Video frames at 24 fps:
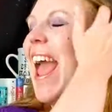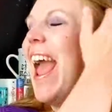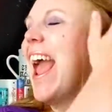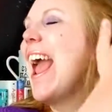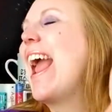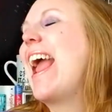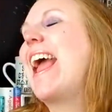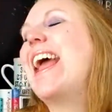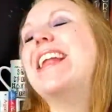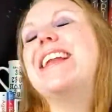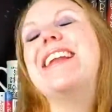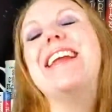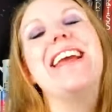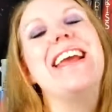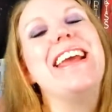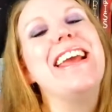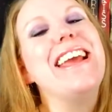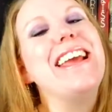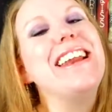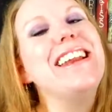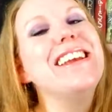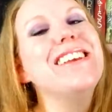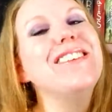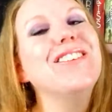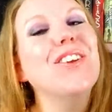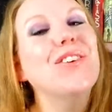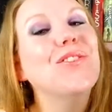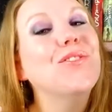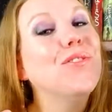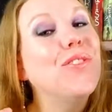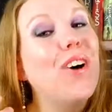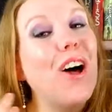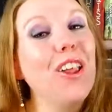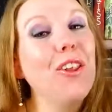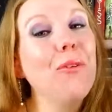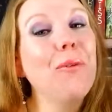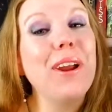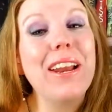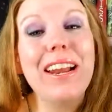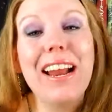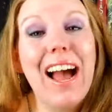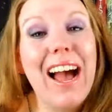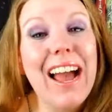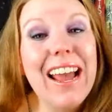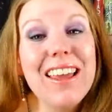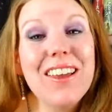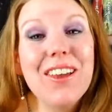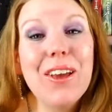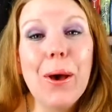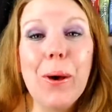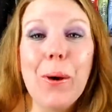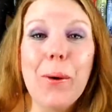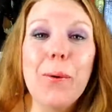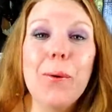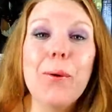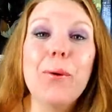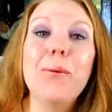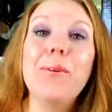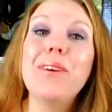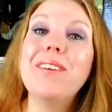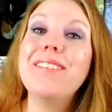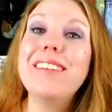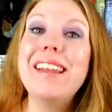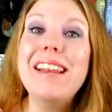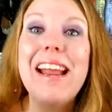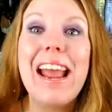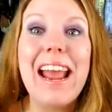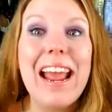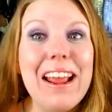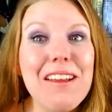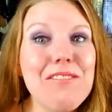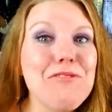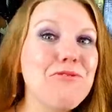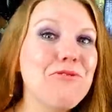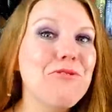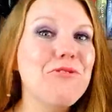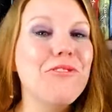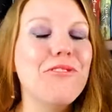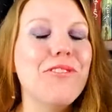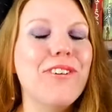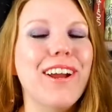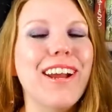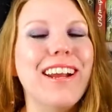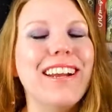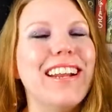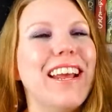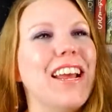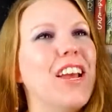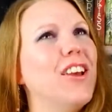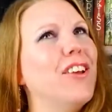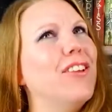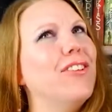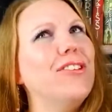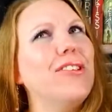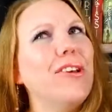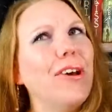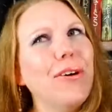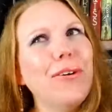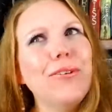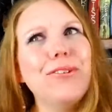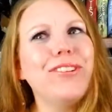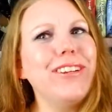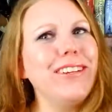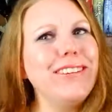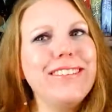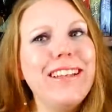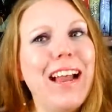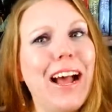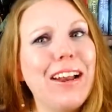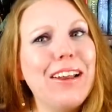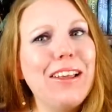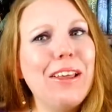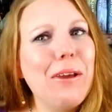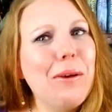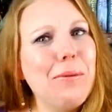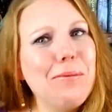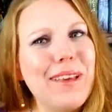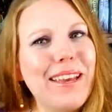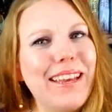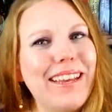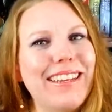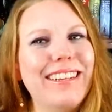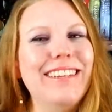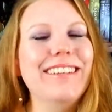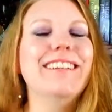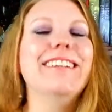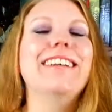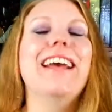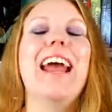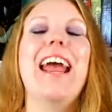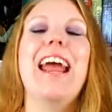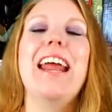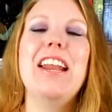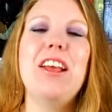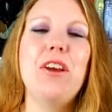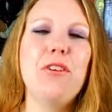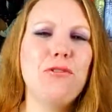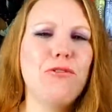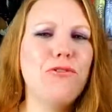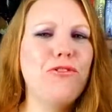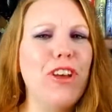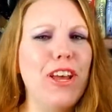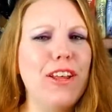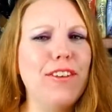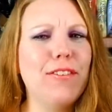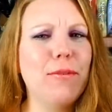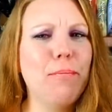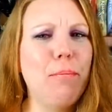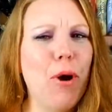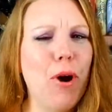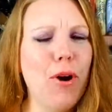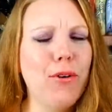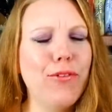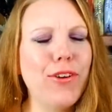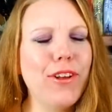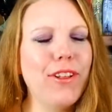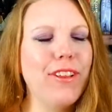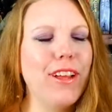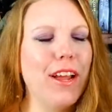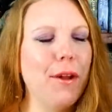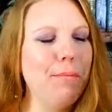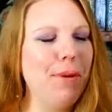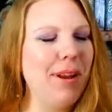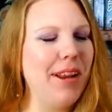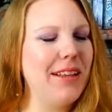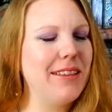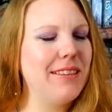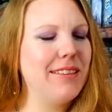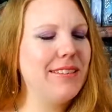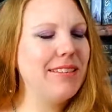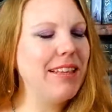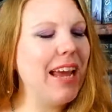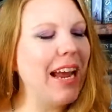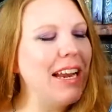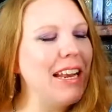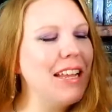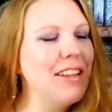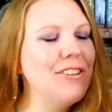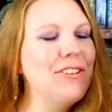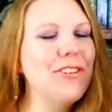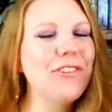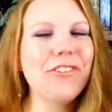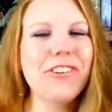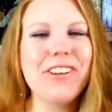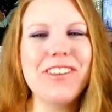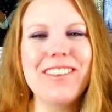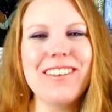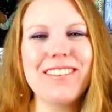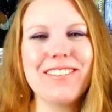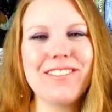and it is following Aiko, who is an android. So she's not human, and it fits perfectly. I've been excited to read this